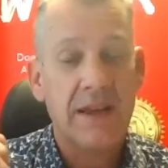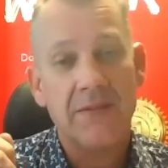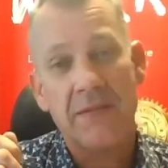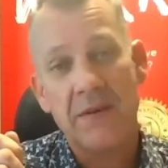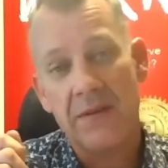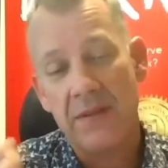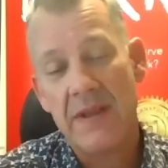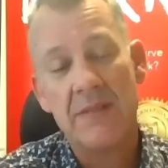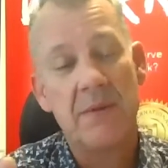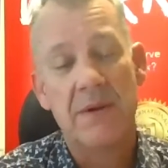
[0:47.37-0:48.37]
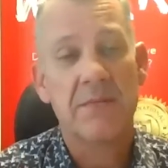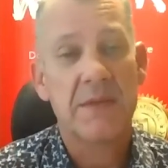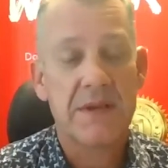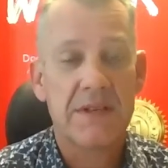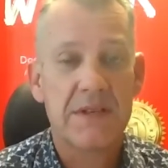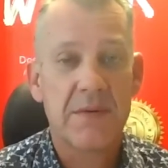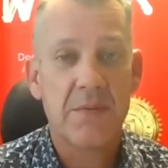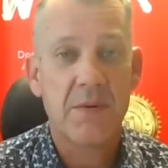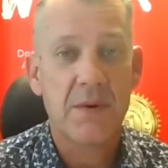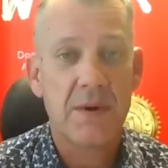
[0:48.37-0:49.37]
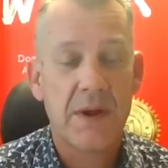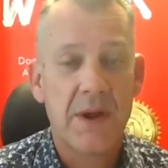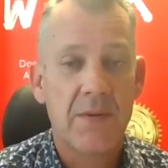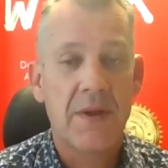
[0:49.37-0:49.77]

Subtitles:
that landmark McKinsey report